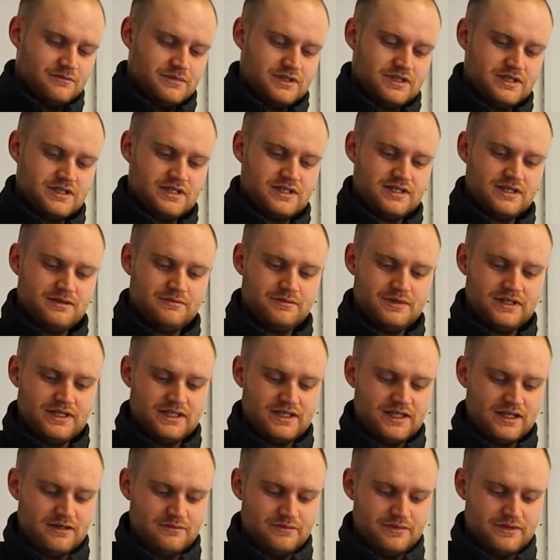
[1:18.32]
You just simply
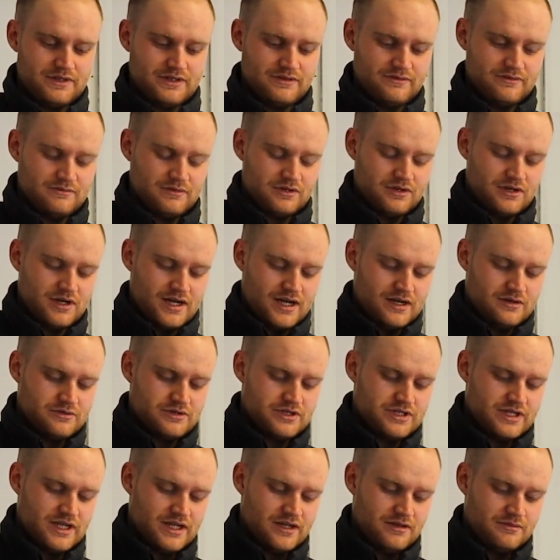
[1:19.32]
dip the cut out
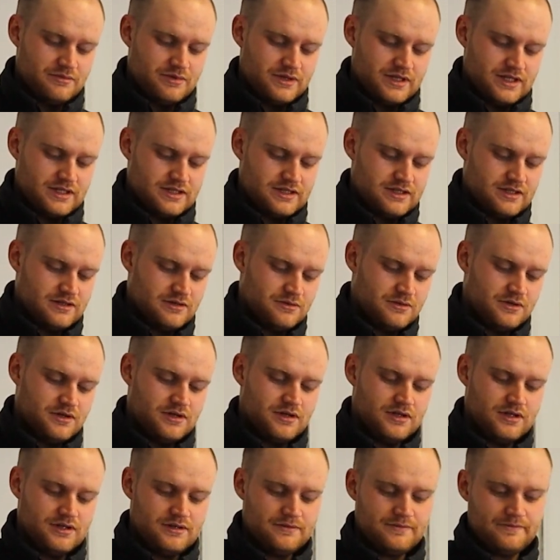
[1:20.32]
shape into the
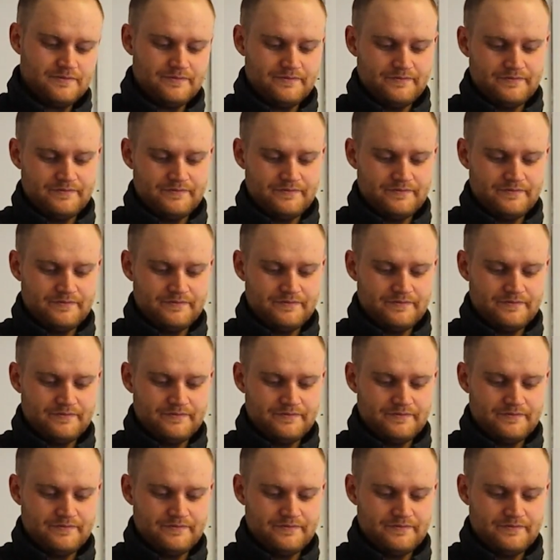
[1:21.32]
water.